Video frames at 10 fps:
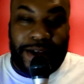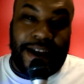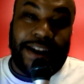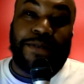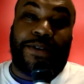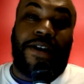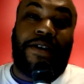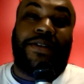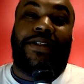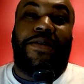And this was
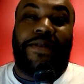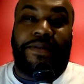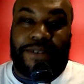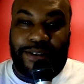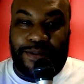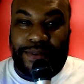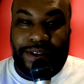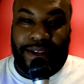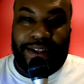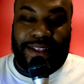also the film
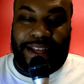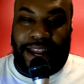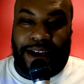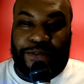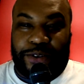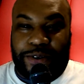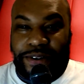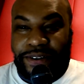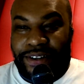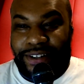that
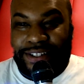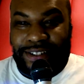after